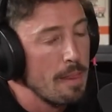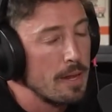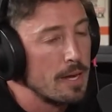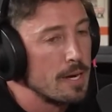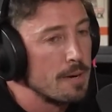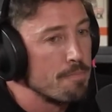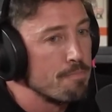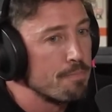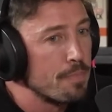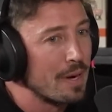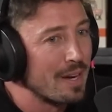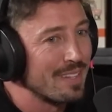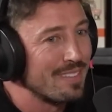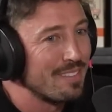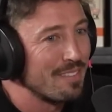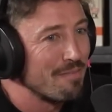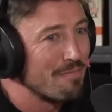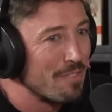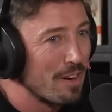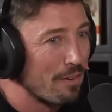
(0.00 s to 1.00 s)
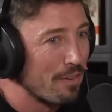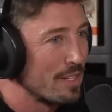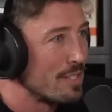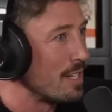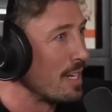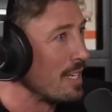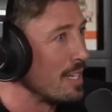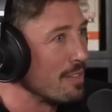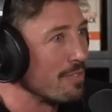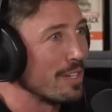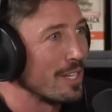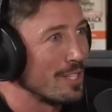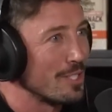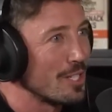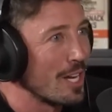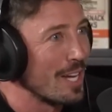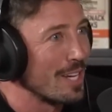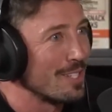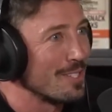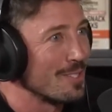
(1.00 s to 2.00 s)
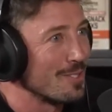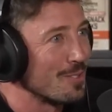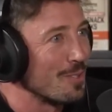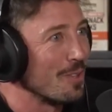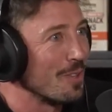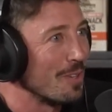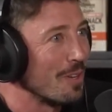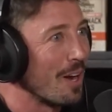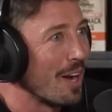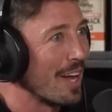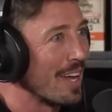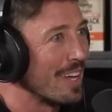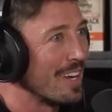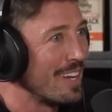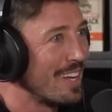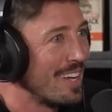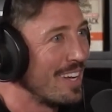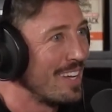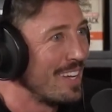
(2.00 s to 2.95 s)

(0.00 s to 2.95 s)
um, but it's very significant changes to the diet.